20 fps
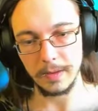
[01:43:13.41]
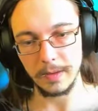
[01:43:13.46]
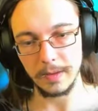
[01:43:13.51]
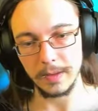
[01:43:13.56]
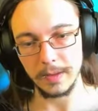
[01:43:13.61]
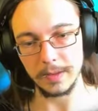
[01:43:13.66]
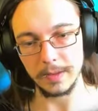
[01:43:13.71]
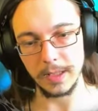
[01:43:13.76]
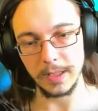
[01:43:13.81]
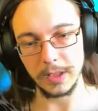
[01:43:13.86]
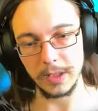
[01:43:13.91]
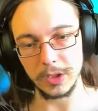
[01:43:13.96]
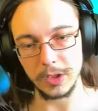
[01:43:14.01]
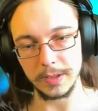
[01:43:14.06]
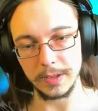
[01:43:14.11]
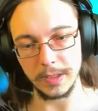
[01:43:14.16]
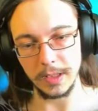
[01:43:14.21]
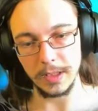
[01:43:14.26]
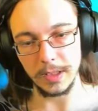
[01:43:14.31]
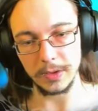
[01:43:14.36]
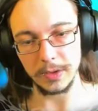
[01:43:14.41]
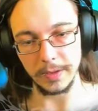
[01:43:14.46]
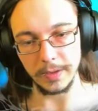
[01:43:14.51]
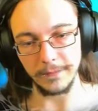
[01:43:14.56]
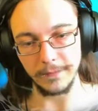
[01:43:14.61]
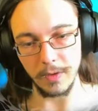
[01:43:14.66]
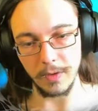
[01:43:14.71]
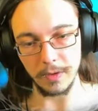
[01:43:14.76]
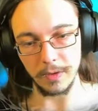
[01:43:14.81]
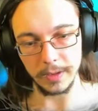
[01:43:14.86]
Because they could just easily
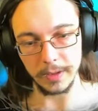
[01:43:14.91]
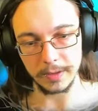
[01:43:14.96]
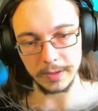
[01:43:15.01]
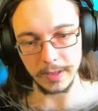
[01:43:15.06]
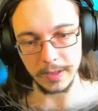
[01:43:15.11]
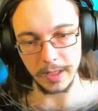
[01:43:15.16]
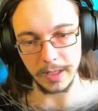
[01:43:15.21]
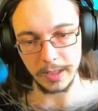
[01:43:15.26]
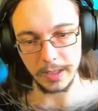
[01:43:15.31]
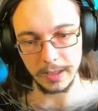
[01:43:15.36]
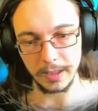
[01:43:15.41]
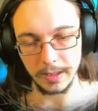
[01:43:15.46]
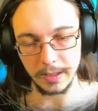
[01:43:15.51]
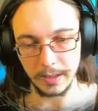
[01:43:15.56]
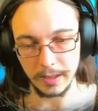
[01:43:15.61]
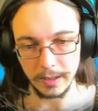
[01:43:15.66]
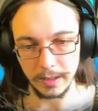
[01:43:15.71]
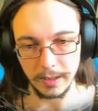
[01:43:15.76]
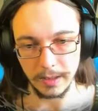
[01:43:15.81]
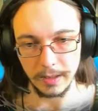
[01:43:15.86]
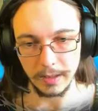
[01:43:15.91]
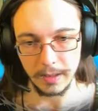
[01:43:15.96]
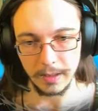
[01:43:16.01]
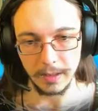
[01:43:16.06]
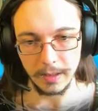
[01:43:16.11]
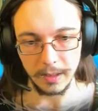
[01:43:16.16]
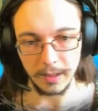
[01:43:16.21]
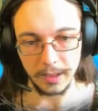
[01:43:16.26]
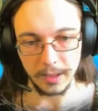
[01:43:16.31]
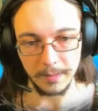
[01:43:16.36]
fall inside,
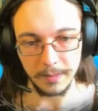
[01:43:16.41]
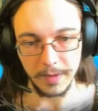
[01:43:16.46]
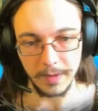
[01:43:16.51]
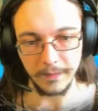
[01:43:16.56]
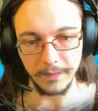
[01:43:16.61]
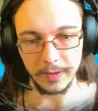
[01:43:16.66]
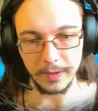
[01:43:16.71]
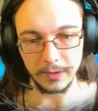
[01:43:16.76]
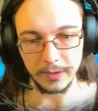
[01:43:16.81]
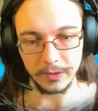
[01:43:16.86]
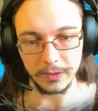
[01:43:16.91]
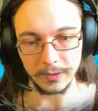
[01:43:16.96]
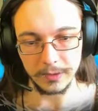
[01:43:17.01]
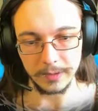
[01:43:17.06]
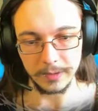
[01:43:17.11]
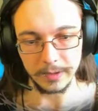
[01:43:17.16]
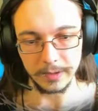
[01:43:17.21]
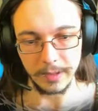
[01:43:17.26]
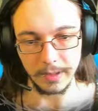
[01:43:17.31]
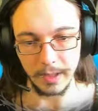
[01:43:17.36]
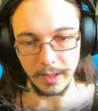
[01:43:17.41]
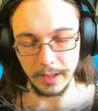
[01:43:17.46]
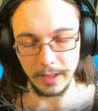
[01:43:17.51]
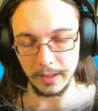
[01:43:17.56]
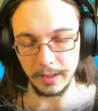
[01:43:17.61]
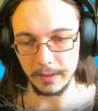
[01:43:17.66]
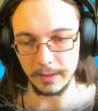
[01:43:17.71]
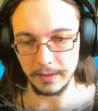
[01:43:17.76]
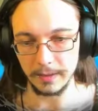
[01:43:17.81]
and then my villagers will die.